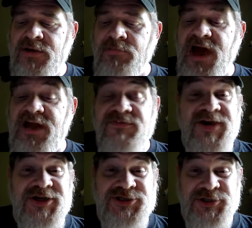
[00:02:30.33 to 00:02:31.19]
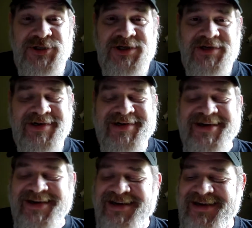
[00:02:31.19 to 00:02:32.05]
my adventure
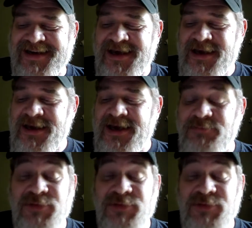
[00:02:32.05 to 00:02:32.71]
in